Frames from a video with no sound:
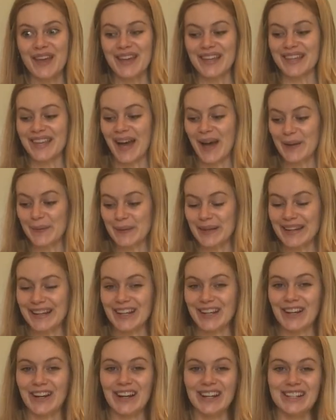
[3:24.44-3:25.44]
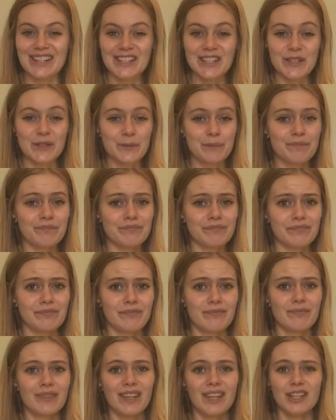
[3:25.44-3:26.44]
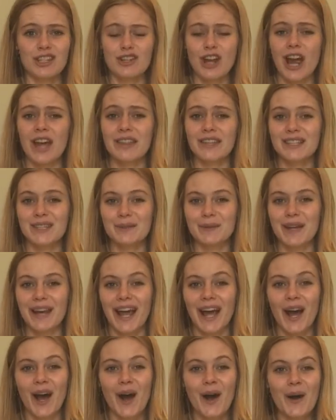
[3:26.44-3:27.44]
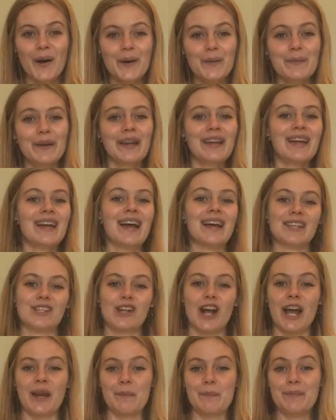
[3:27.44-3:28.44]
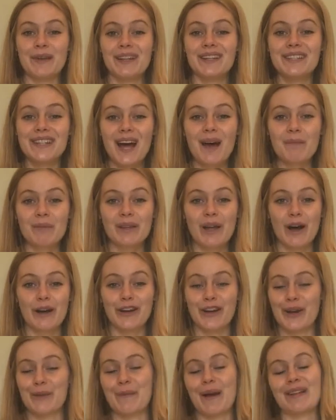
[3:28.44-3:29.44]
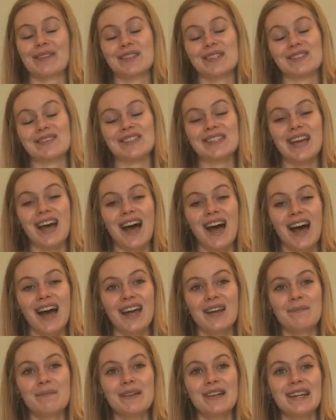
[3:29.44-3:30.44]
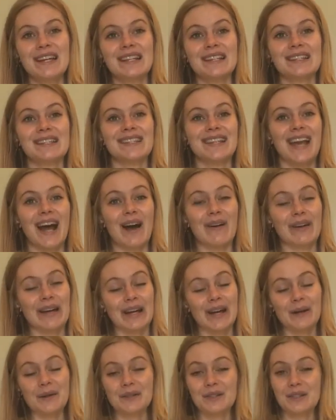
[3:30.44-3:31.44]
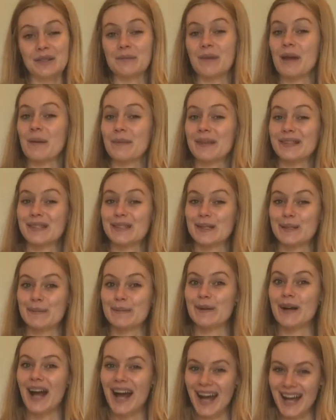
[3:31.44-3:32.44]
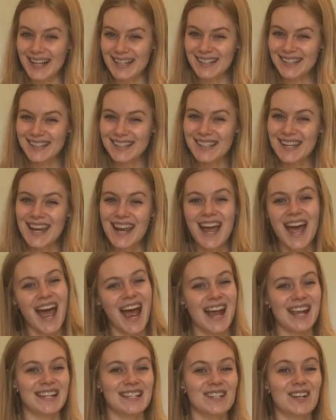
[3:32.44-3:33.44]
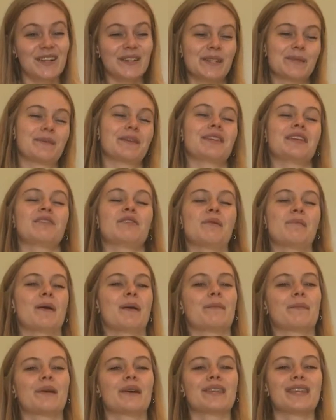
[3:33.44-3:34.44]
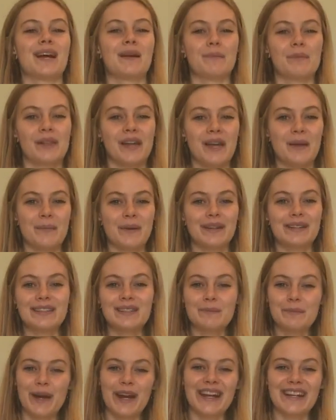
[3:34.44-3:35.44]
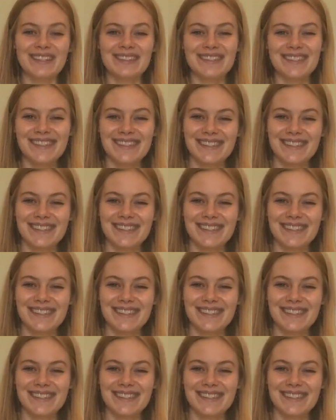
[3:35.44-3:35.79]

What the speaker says: yeah, we'd encourage you, try this one at home, try to build up longer amounts of time, see how it goes. You might be surprised, and ultimately remember that play builds brains.